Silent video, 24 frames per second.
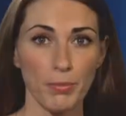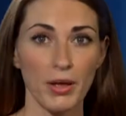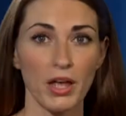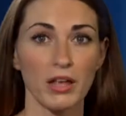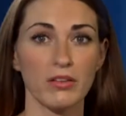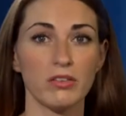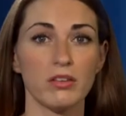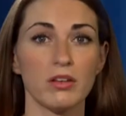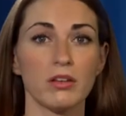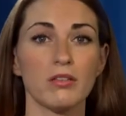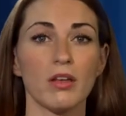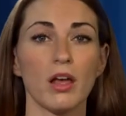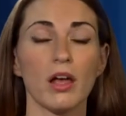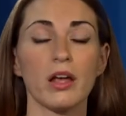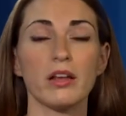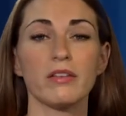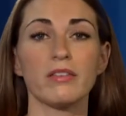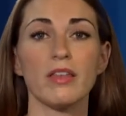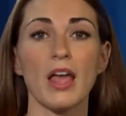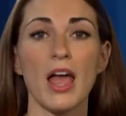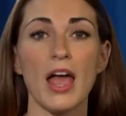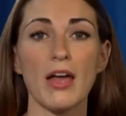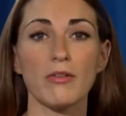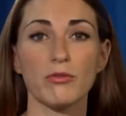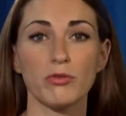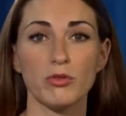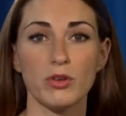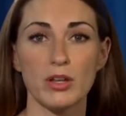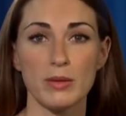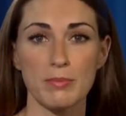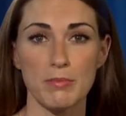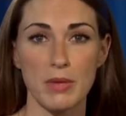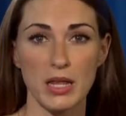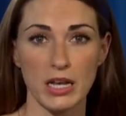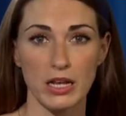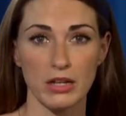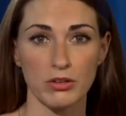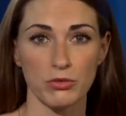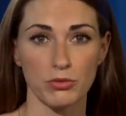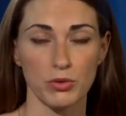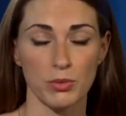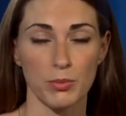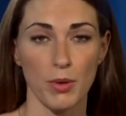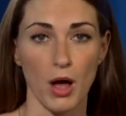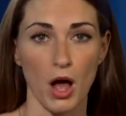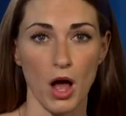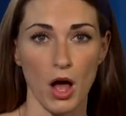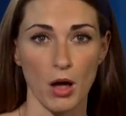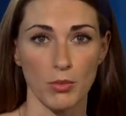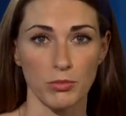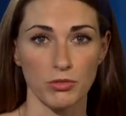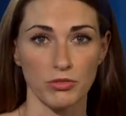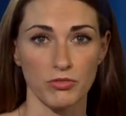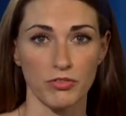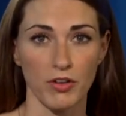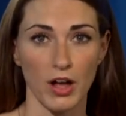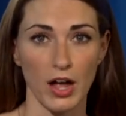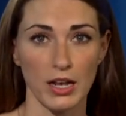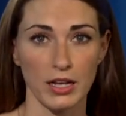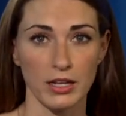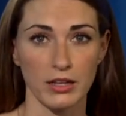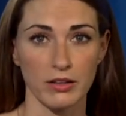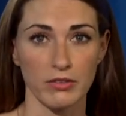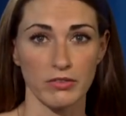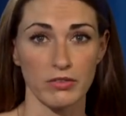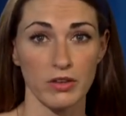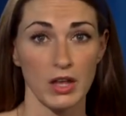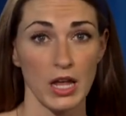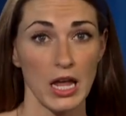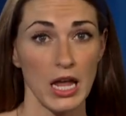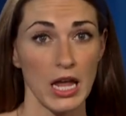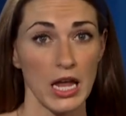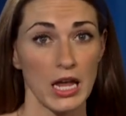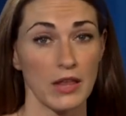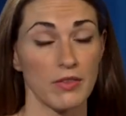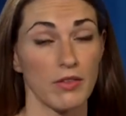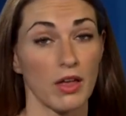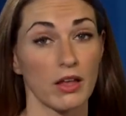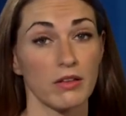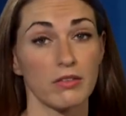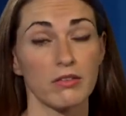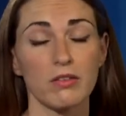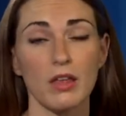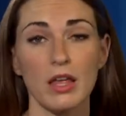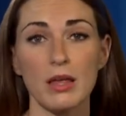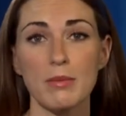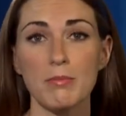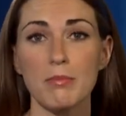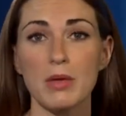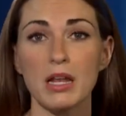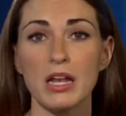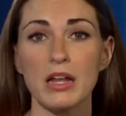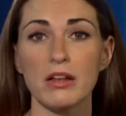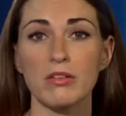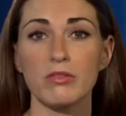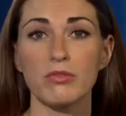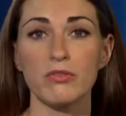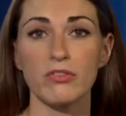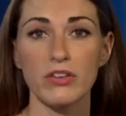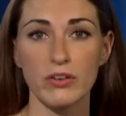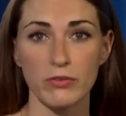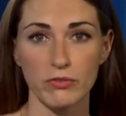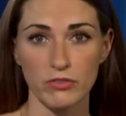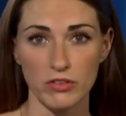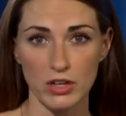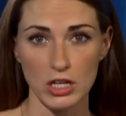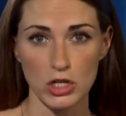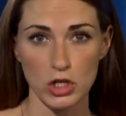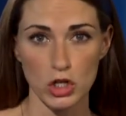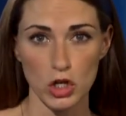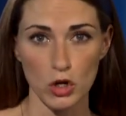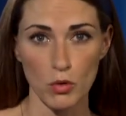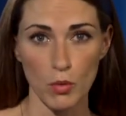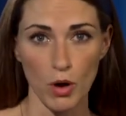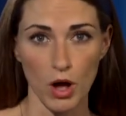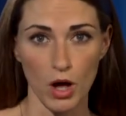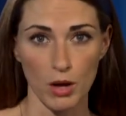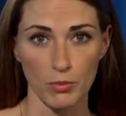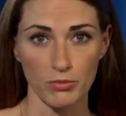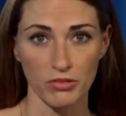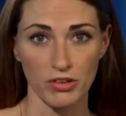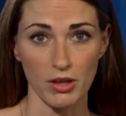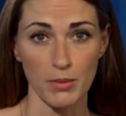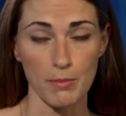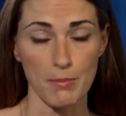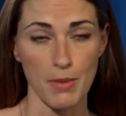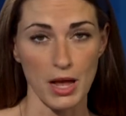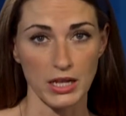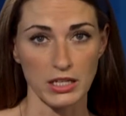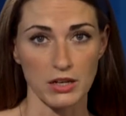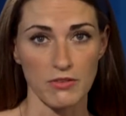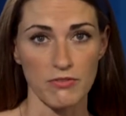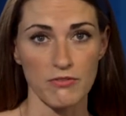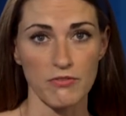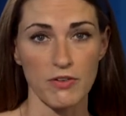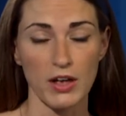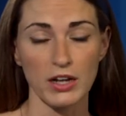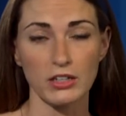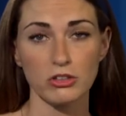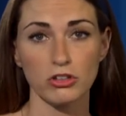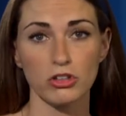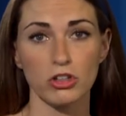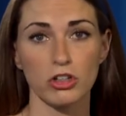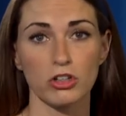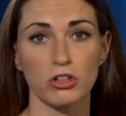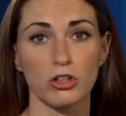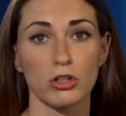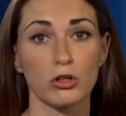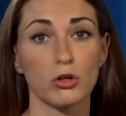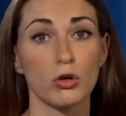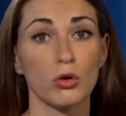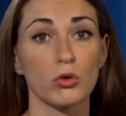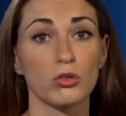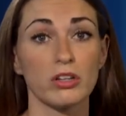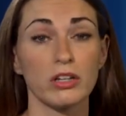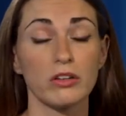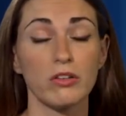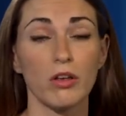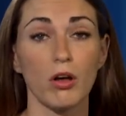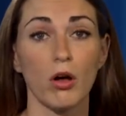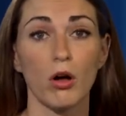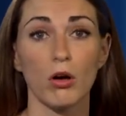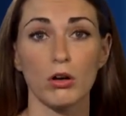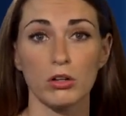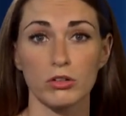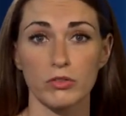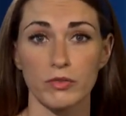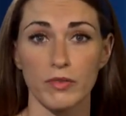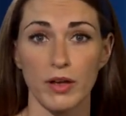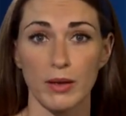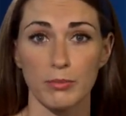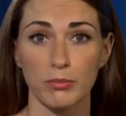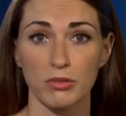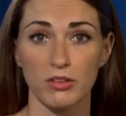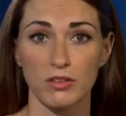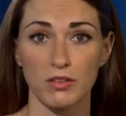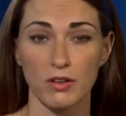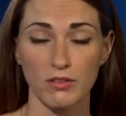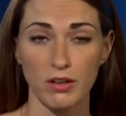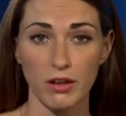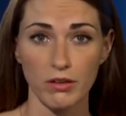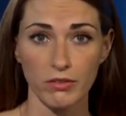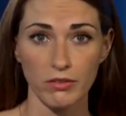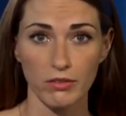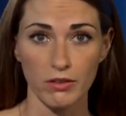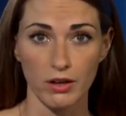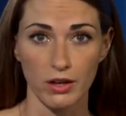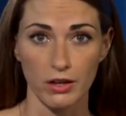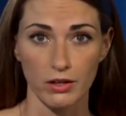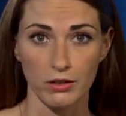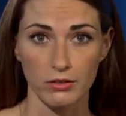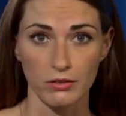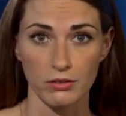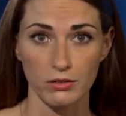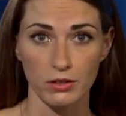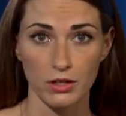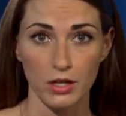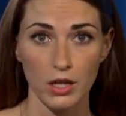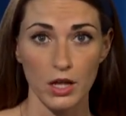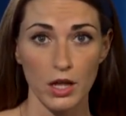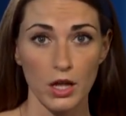person dies every minute from armed violence. In that same minute, 50 new arms are manufactured, according to Oxfam statistics.